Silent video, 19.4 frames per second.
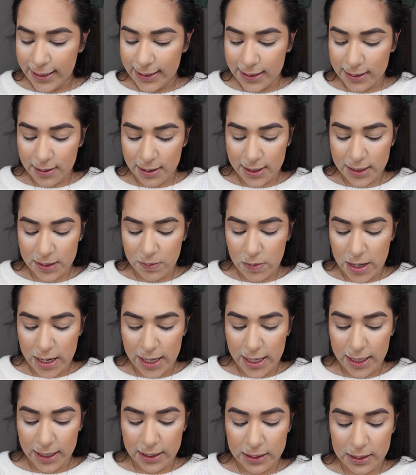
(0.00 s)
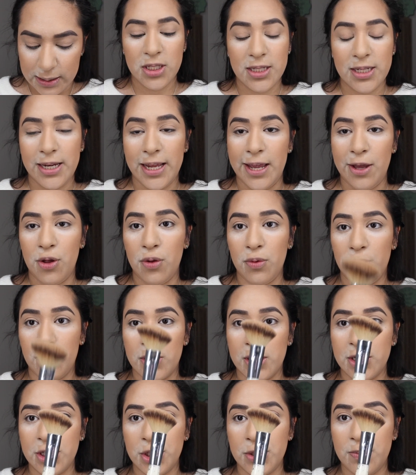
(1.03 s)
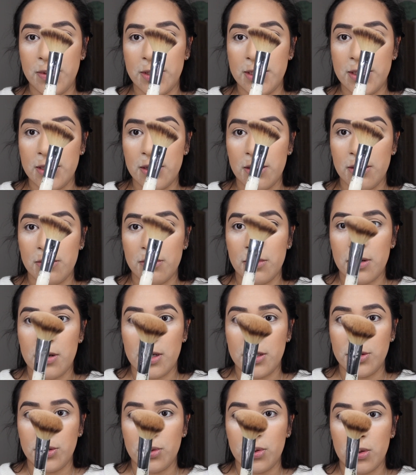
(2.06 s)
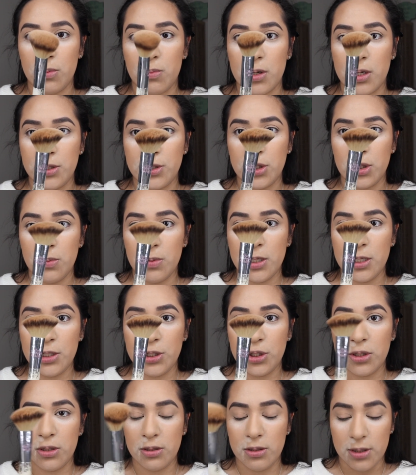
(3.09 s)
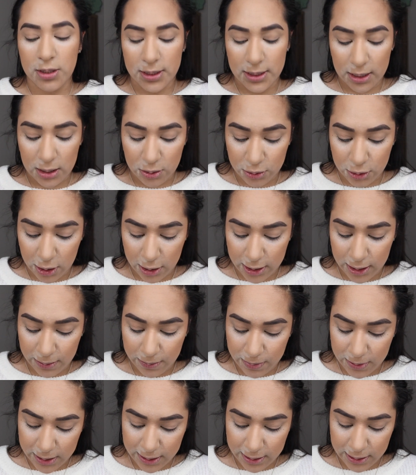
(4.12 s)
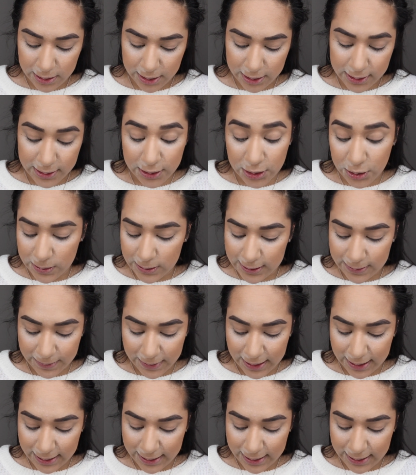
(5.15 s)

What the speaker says: It's cosmetics, just an angled brush, but it's a contour bronzer brush, and it's a little dirty, but excuse me.